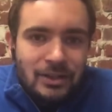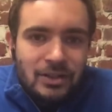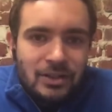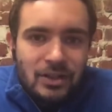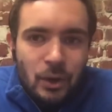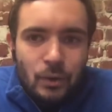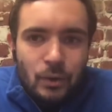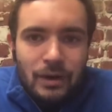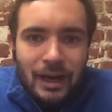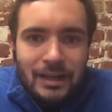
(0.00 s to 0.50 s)
it's
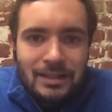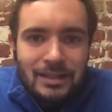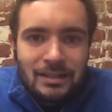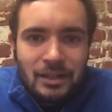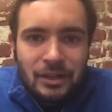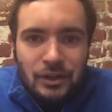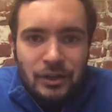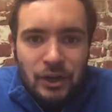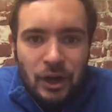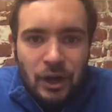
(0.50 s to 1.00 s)
so
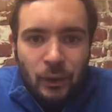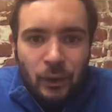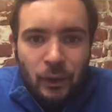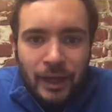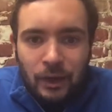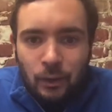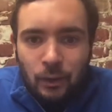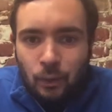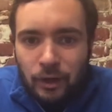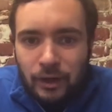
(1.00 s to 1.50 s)
nice to know
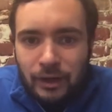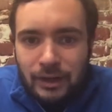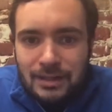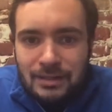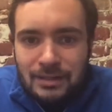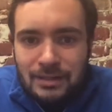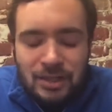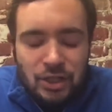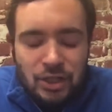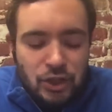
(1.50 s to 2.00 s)
that it
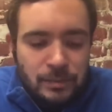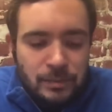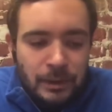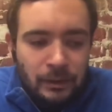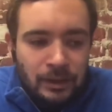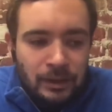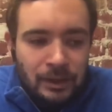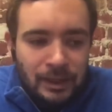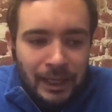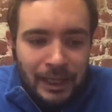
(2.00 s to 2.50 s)
works, to just be
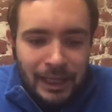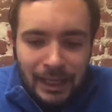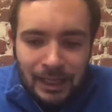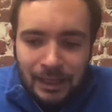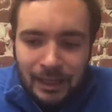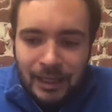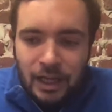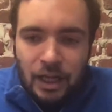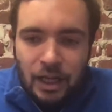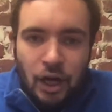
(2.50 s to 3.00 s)
able to
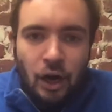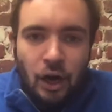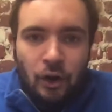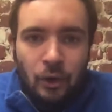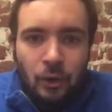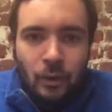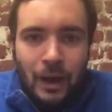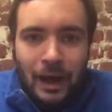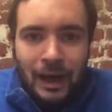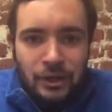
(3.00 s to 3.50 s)
click
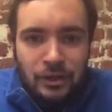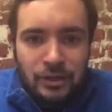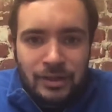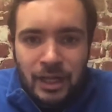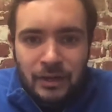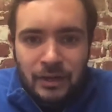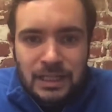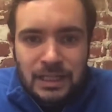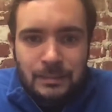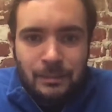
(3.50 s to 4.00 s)
go and just
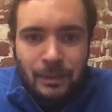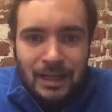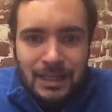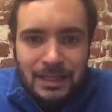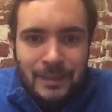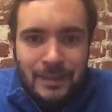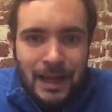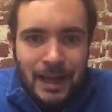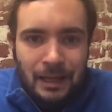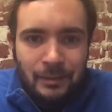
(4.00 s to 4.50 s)
get a
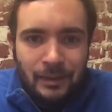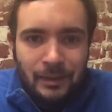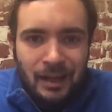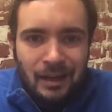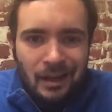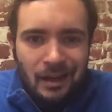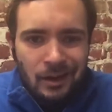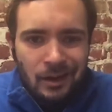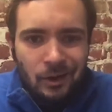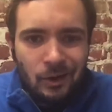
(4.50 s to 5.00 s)
response back and be
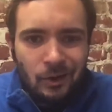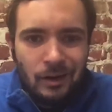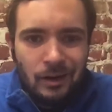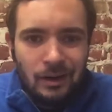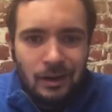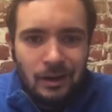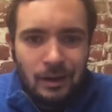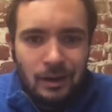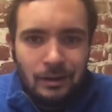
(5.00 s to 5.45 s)
like, oh,